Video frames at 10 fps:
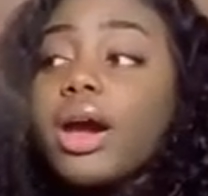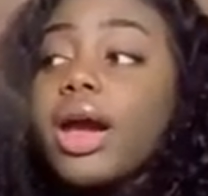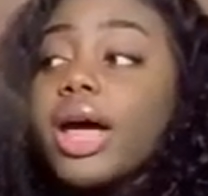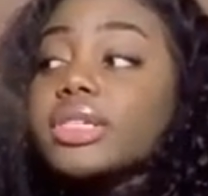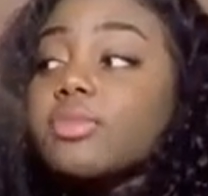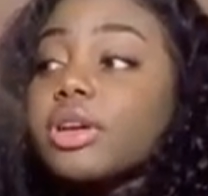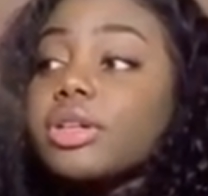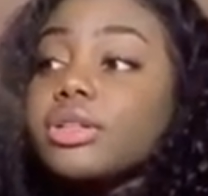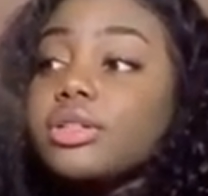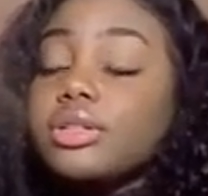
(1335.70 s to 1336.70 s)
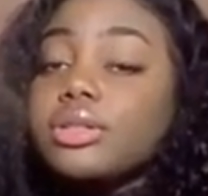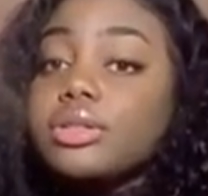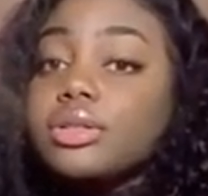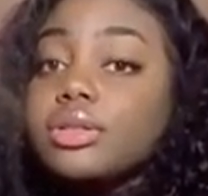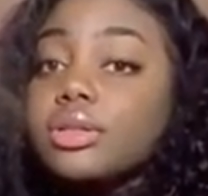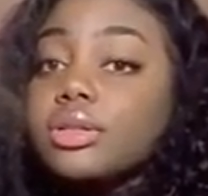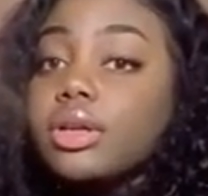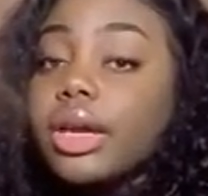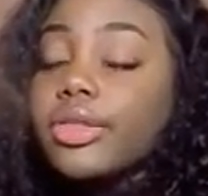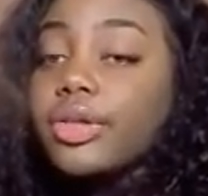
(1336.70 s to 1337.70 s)
as much
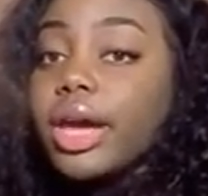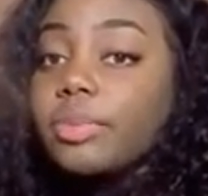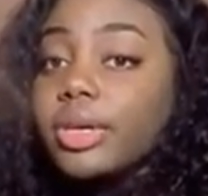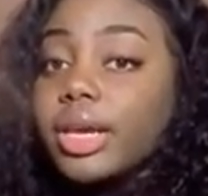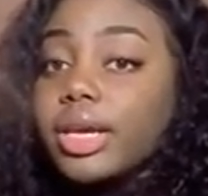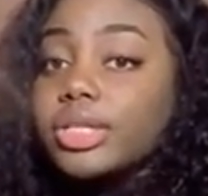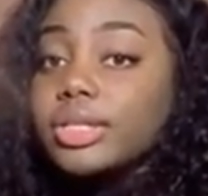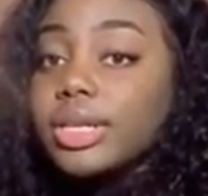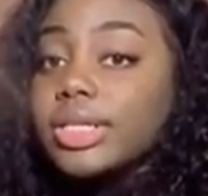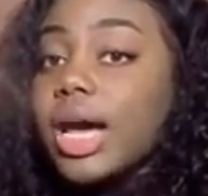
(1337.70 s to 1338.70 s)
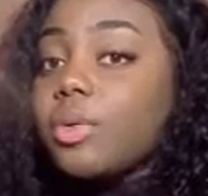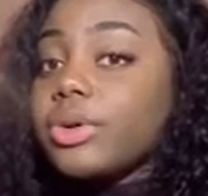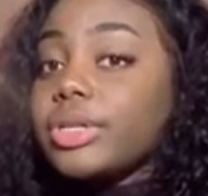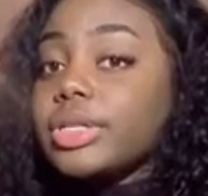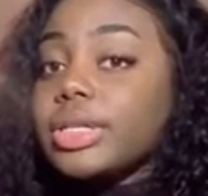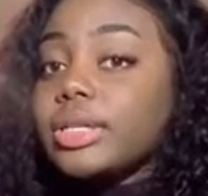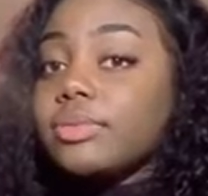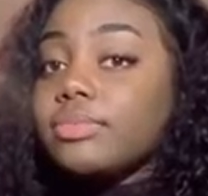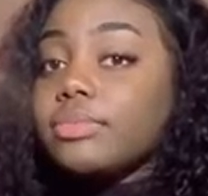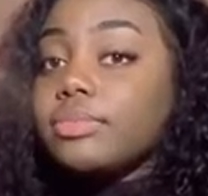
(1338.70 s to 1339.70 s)
in their application as Howard
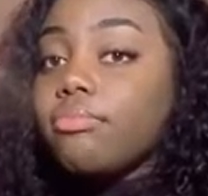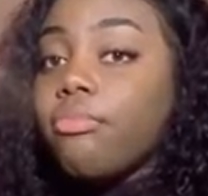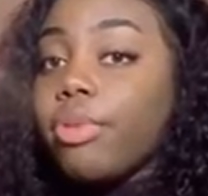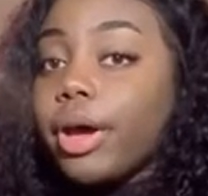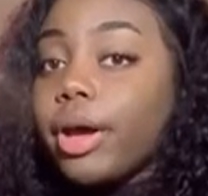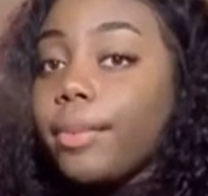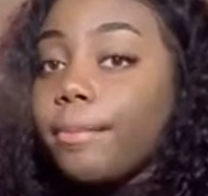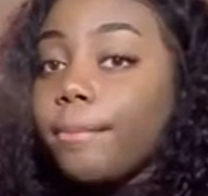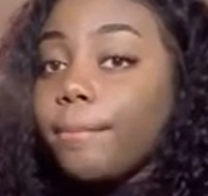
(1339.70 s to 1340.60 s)
did, but